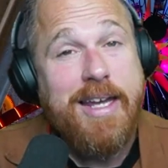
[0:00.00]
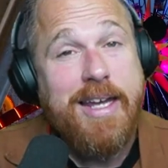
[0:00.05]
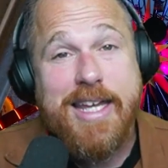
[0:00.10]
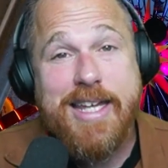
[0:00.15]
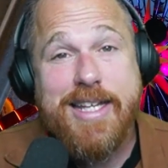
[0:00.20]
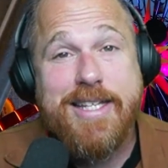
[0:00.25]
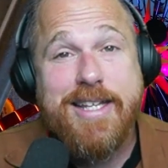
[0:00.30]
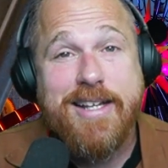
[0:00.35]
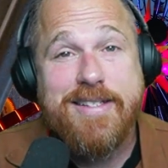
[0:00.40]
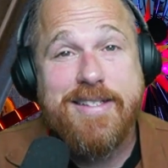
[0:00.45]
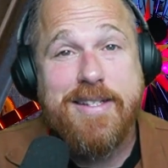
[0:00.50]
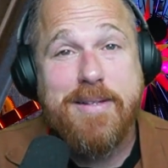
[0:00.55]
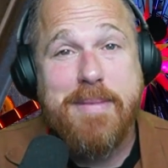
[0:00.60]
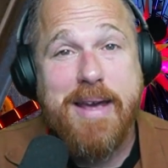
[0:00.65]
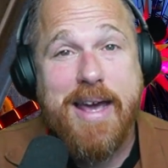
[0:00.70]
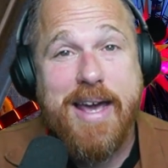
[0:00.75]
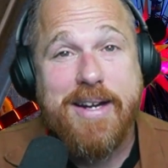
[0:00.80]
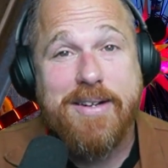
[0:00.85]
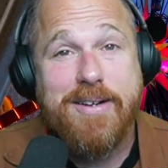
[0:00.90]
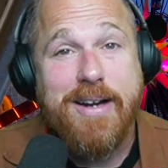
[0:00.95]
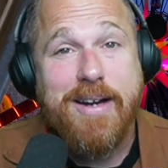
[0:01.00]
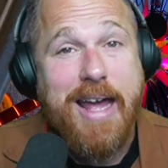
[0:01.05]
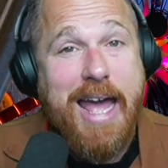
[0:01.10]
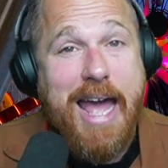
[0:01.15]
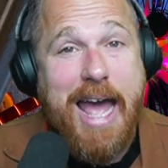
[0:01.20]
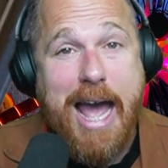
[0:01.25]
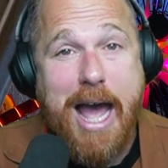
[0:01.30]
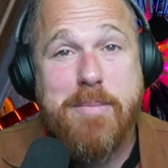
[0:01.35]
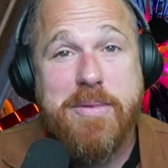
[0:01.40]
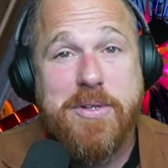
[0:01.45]
It doesn't matter
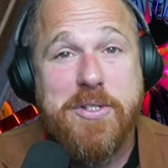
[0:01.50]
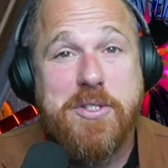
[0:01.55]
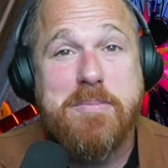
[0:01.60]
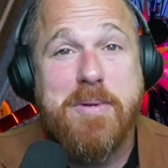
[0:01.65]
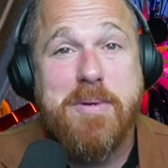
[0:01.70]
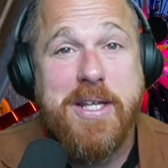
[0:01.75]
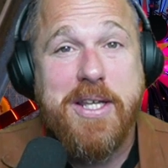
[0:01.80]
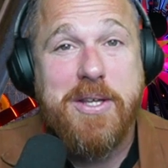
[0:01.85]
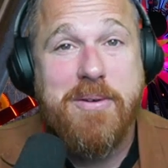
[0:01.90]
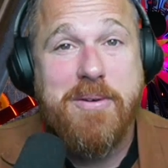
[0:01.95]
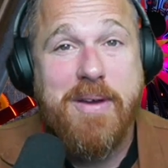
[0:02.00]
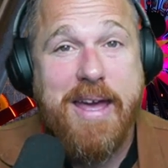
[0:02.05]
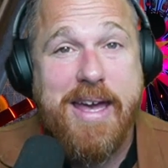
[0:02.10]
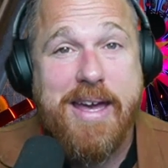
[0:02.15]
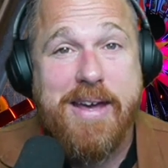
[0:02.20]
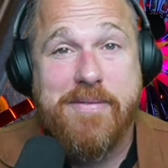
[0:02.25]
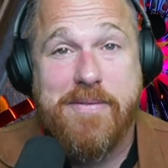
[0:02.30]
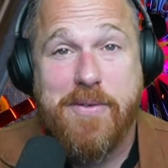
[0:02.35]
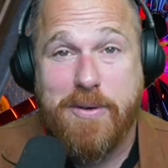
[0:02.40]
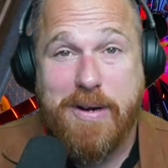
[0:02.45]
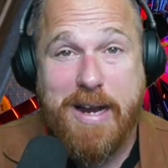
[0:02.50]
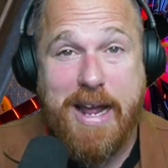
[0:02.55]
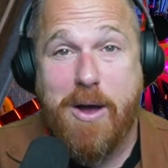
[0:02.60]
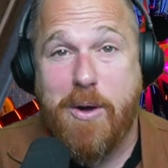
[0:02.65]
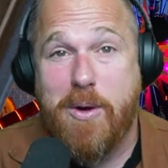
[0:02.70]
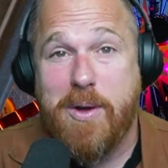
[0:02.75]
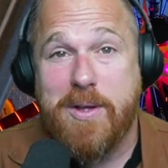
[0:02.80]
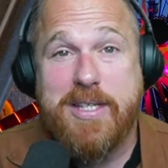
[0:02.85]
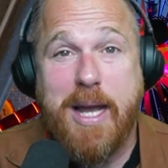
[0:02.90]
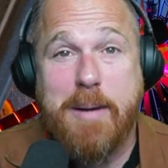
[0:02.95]
how much money you have or how
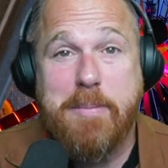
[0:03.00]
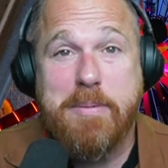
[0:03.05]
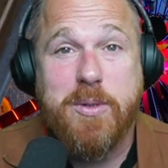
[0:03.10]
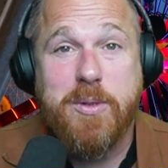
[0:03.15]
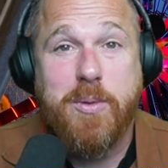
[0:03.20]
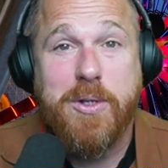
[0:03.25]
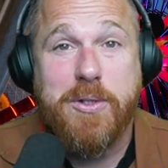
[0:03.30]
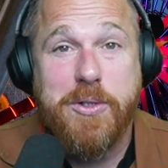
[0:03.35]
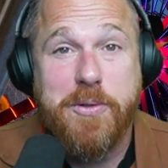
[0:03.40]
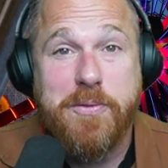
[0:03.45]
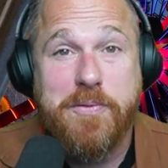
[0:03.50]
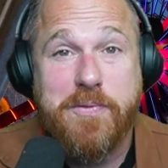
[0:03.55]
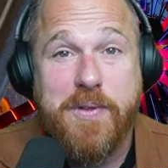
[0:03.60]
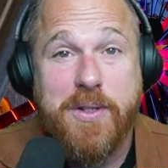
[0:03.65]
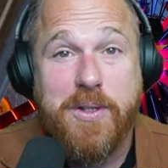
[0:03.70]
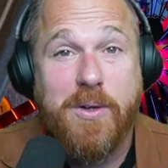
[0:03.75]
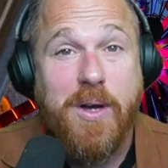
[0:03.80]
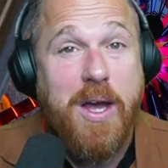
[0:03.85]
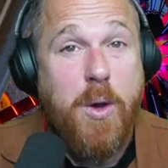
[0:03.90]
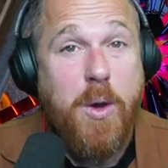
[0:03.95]
on top of the world you feel,